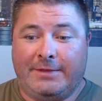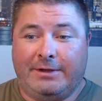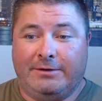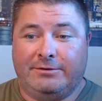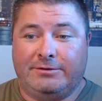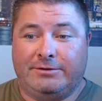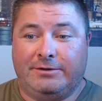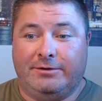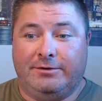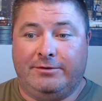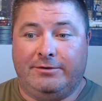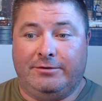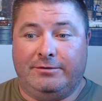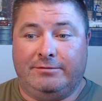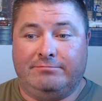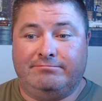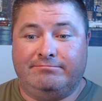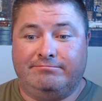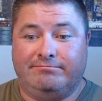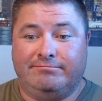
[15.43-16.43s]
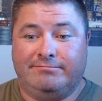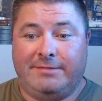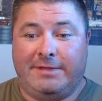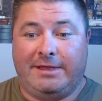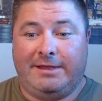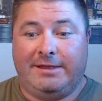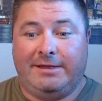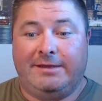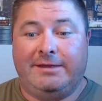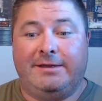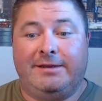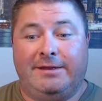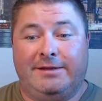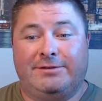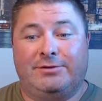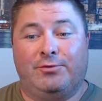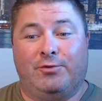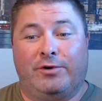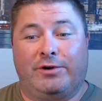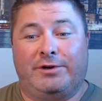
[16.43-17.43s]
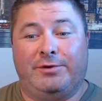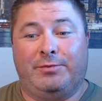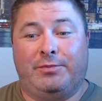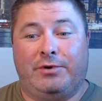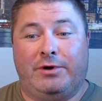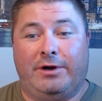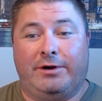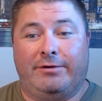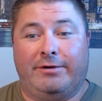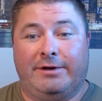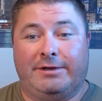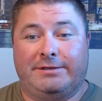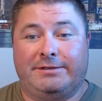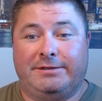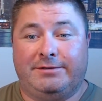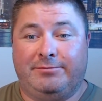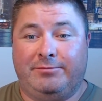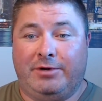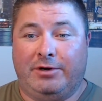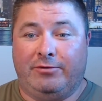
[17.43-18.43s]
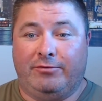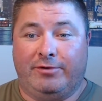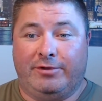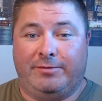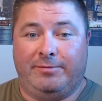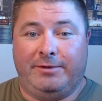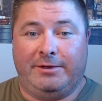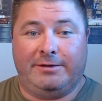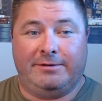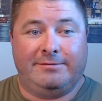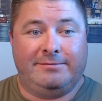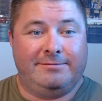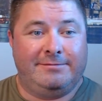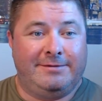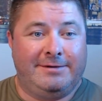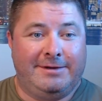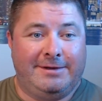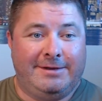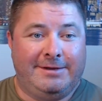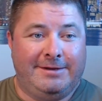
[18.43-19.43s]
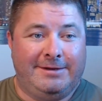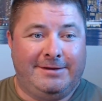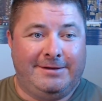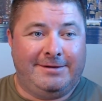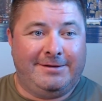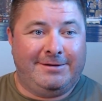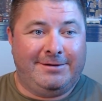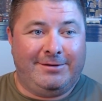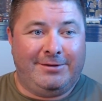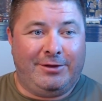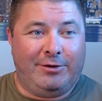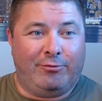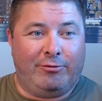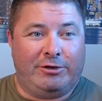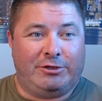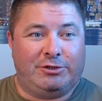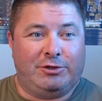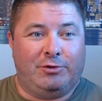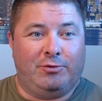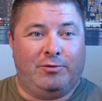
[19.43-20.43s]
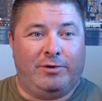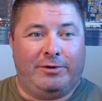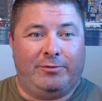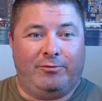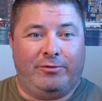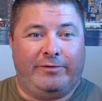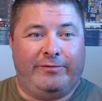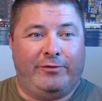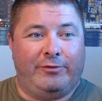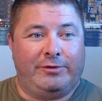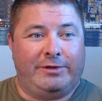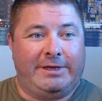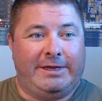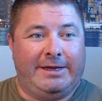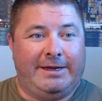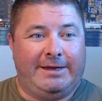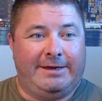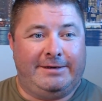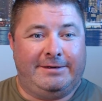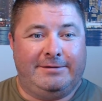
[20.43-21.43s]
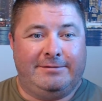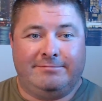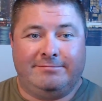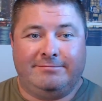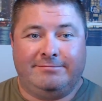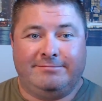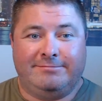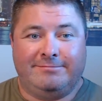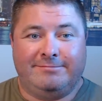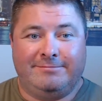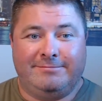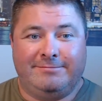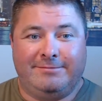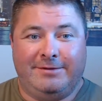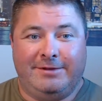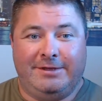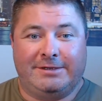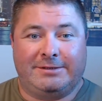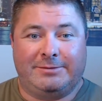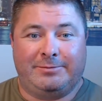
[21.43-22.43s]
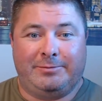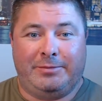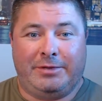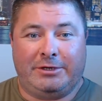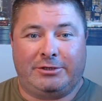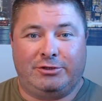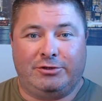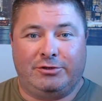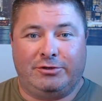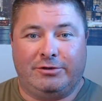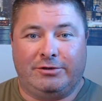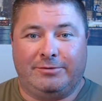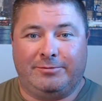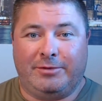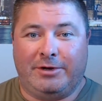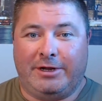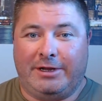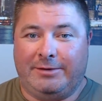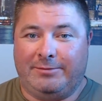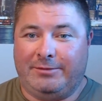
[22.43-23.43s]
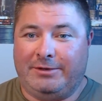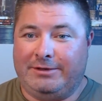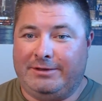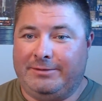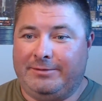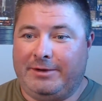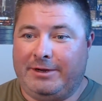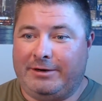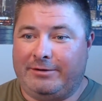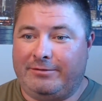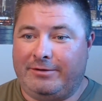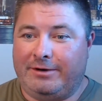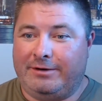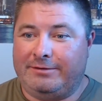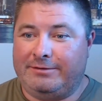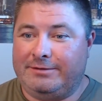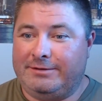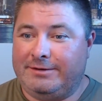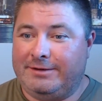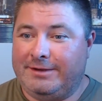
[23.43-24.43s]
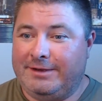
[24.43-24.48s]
So it's a work in progress. Bear with me. The original one would have only had this picture behind me in the background,